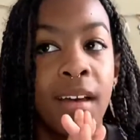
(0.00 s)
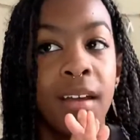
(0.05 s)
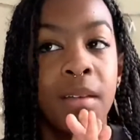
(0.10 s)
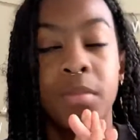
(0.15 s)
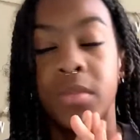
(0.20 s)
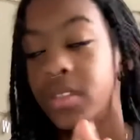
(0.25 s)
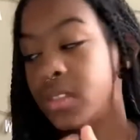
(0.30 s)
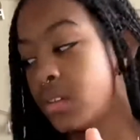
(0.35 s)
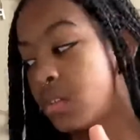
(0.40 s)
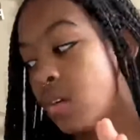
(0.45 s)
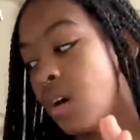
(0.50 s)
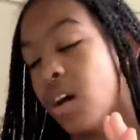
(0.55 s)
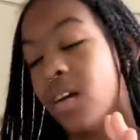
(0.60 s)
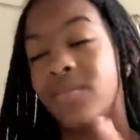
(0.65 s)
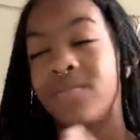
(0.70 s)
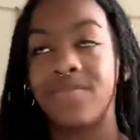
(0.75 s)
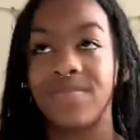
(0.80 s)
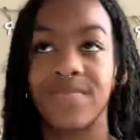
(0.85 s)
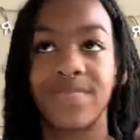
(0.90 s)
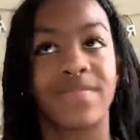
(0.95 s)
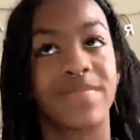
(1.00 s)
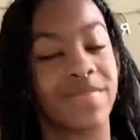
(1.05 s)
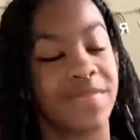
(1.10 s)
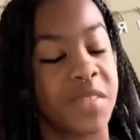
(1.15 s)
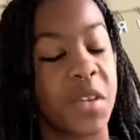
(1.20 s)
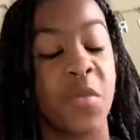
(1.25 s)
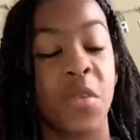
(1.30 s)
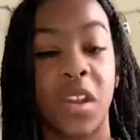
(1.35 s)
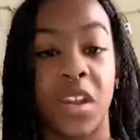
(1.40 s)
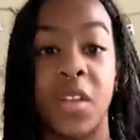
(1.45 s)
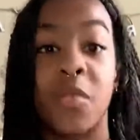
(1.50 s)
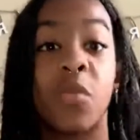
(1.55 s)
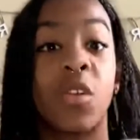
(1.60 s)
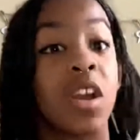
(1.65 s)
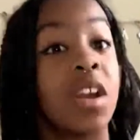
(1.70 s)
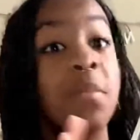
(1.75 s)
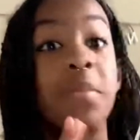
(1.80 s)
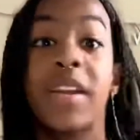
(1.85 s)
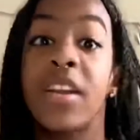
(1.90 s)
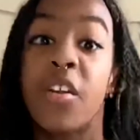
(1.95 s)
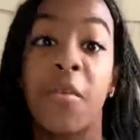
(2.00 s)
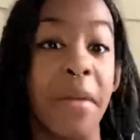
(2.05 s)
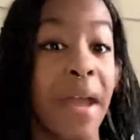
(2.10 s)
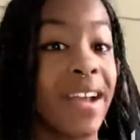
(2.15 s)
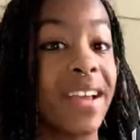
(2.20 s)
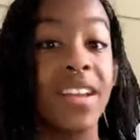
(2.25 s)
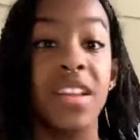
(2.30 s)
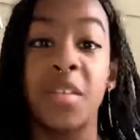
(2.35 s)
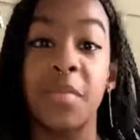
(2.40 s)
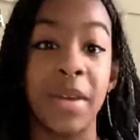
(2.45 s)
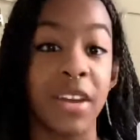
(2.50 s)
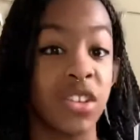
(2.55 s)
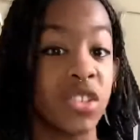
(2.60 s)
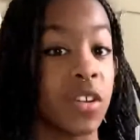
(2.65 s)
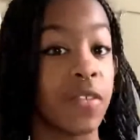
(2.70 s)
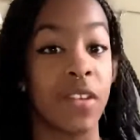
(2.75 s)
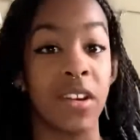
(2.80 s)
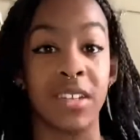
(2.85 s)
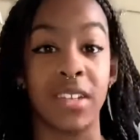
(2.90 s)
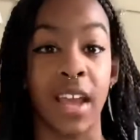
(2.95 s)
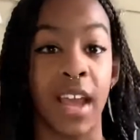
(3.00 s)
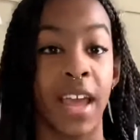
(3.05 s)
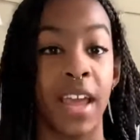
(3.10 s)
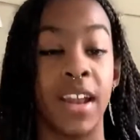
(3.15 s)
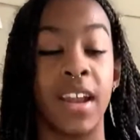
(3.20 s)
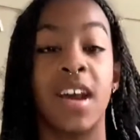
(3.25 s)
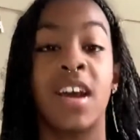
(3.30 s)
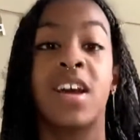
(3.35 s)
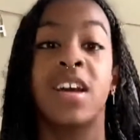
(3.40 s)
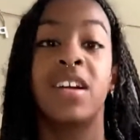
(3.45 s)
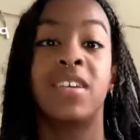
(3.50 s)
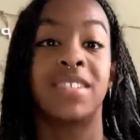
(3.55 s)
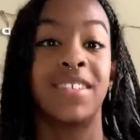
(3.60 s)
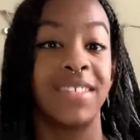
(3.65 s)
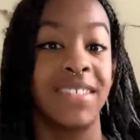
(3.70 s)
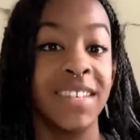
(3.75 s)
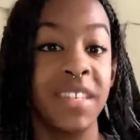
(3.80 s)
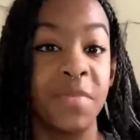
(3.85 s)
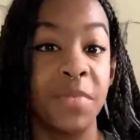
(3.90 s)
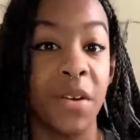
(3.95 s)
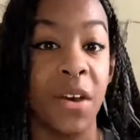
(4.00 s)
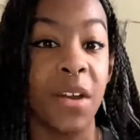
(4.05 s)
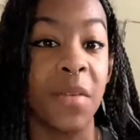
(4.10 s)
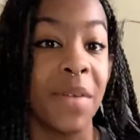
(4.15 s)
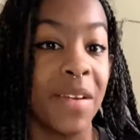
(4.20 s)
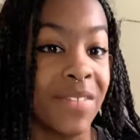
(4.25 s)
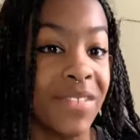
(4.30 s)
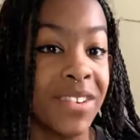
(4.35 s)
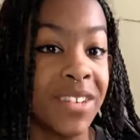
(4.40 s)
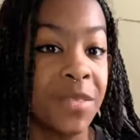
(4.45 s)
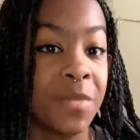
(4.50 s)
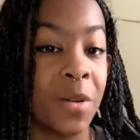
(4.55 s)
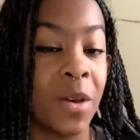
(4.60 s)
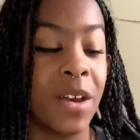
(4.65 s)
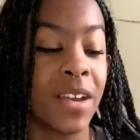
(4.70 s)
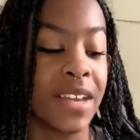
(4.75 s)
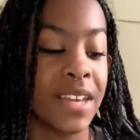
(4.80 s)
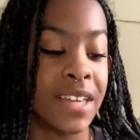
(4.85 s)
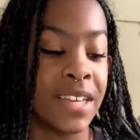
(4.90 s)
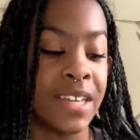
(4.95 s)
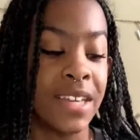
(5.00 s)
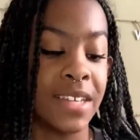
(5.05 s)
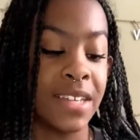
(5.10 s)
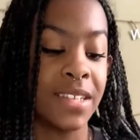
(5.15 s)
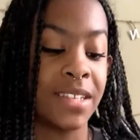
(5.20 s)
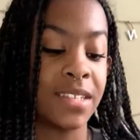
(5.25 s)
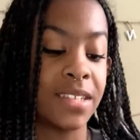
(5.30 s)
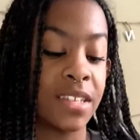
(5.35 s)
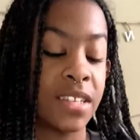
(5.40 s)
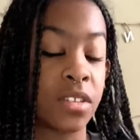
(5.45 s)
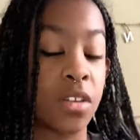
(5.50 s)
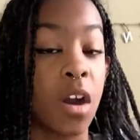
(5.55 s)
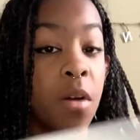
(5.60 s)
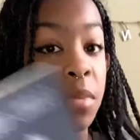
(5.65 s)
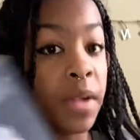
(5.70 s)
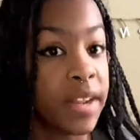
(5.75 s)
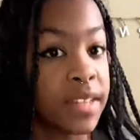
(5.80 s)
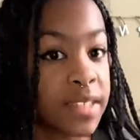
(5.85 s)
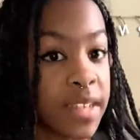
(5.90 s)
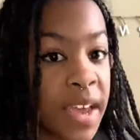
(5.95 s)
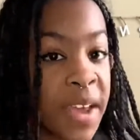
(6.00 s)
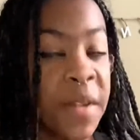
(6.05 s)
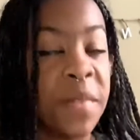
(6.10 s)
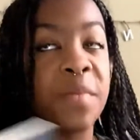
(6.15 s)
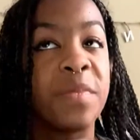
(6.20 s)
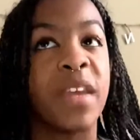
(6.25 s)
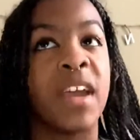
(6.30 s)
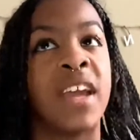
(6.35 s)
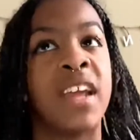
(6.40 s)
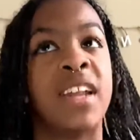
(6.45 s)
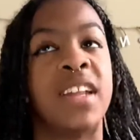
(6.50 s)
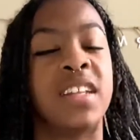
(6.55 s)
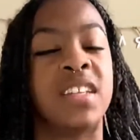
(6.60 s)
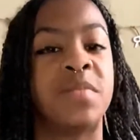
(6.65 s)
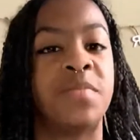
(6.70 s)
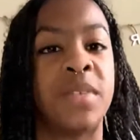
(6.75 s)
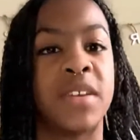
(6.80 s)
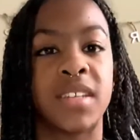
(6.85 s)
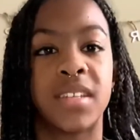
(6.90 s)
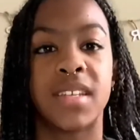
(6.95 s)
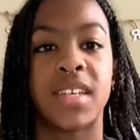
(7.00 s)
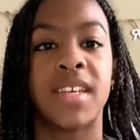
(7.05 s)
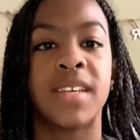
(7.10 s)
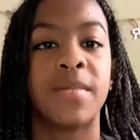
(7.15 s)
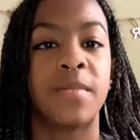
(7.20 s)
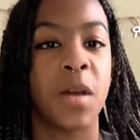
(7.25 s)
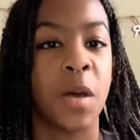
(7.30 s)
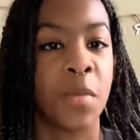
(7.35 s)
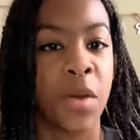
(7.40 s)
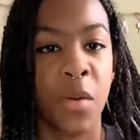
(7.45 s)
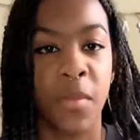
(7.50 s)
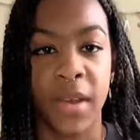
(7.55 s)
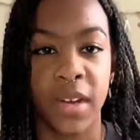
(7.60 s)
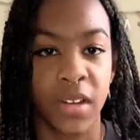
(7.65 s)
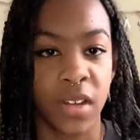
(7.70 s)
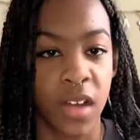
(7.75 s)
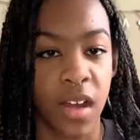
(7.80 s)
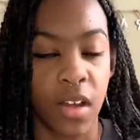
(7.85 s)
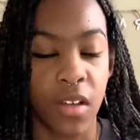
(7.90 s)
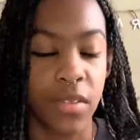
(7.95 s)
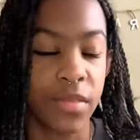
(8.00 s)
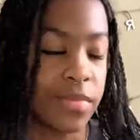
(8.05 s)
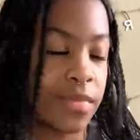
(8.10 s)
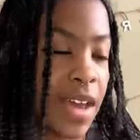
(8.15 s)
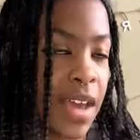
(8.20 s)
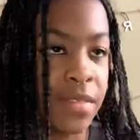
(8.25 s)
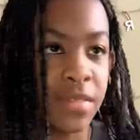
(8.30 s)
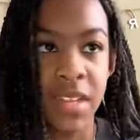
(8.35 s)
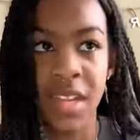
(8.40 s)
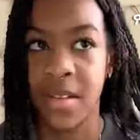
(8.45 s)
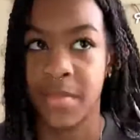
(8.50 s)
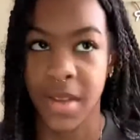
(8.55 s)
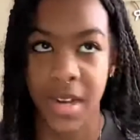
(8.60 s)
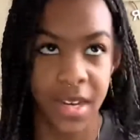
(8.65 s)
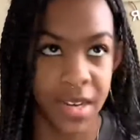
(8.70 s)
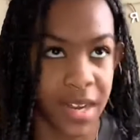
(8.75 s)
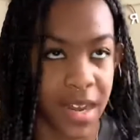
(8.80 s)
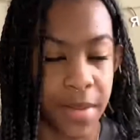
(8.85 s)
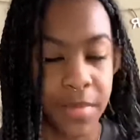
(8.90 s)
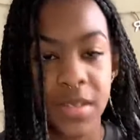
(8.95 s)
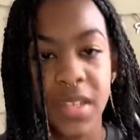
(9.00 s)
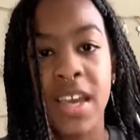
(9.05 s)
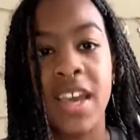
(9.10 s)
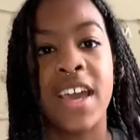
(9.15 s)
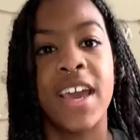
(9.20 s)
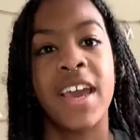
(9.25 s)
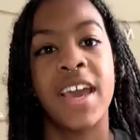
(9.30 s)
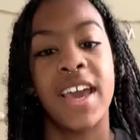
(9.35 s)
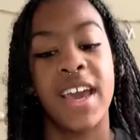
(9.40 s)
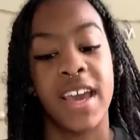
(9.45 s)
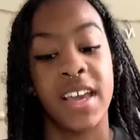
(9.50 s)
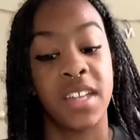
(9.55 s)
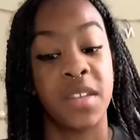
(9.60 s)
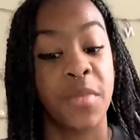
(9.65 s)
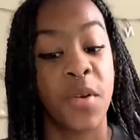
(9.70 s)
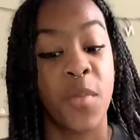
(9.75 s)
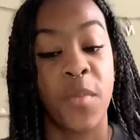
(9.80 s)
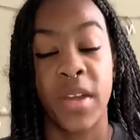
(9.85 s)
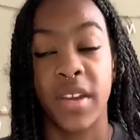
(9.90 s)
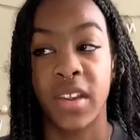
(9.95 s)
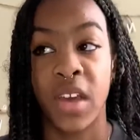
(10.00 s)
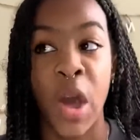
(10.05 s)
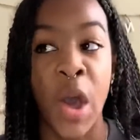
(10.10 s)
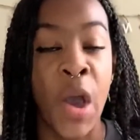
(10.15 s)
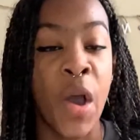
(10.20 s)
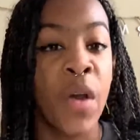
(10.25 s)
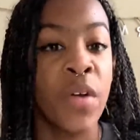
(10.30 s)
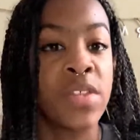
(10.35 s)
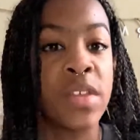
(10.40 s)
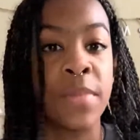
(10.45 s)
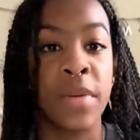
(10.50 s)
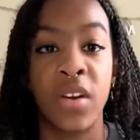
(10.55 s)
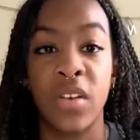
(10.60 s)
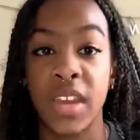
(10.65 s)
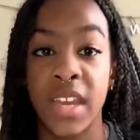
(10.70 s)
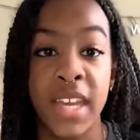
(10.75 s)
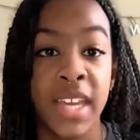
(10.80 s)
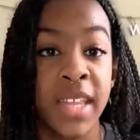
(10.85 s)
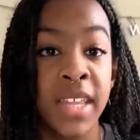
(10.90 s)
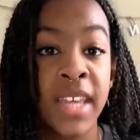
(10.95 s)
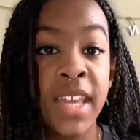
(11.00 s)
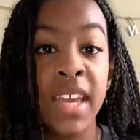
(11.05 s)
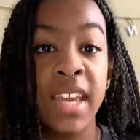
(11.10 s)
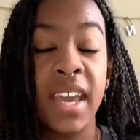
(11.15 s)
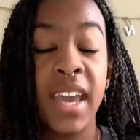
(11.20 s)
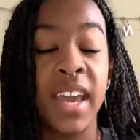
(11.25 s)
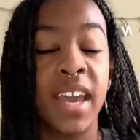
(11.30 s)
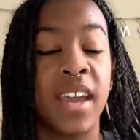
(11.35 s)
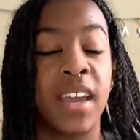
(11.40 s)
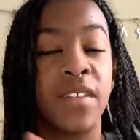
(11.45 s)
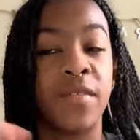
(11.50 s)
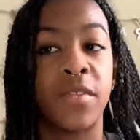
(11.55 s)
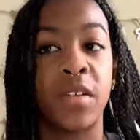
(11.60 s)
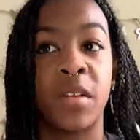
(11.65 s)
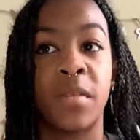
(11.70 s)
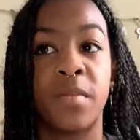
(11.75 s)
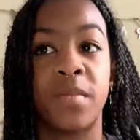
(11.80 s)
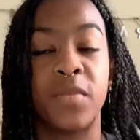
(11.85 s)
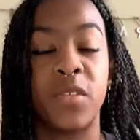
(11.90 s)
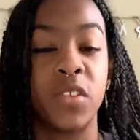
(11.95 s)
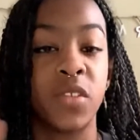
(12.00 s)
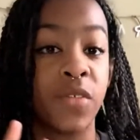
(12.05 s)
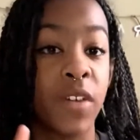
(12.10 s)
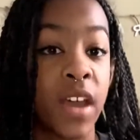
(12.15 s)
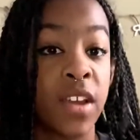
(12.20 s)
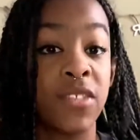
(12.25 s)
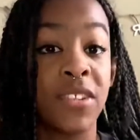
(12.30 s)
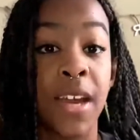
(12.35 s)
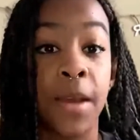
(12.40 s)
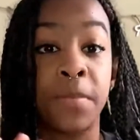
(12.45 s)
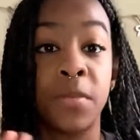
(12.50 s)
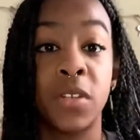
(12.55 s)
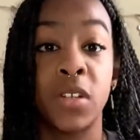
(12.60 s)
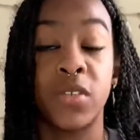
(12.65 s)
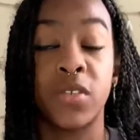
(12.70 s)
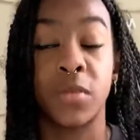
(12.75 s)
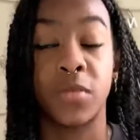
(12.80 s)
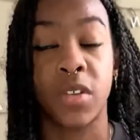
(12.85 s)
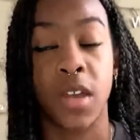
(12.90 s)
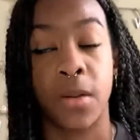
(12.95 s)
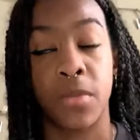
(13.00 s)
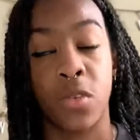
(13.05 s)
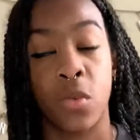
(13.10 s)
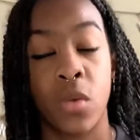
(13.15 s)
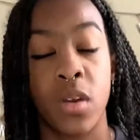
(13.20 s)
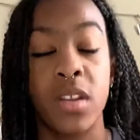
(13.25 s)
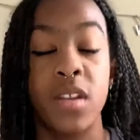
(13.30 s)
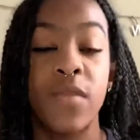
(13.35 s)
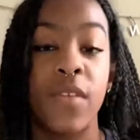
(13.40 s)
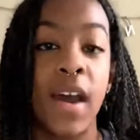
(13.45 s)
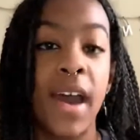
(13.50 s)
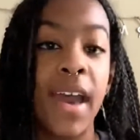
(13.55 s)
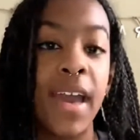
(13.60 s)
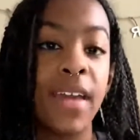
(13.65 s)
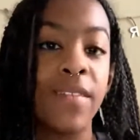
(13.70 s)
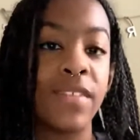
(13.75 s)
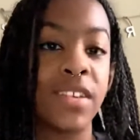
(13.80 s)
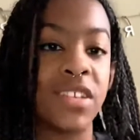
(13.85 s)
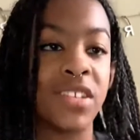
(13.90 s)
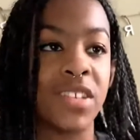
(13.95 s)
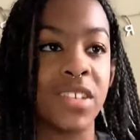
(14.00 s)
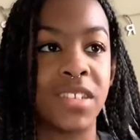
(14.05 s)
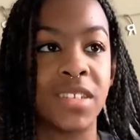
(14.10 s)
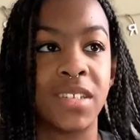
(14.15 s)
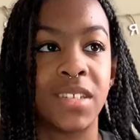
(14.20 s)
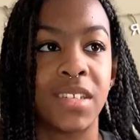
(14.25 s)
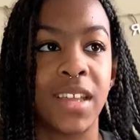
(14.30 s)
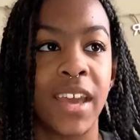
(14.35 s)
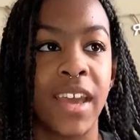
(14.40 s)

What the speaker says: So we're gonna bring her back into the picture for a second. So this book, my first book, it's called Blindsight, and it's basically about mental health. I've said it many times. It's about mental health, about healing, and there's 5 chapters from chapter 1 to 5. It's just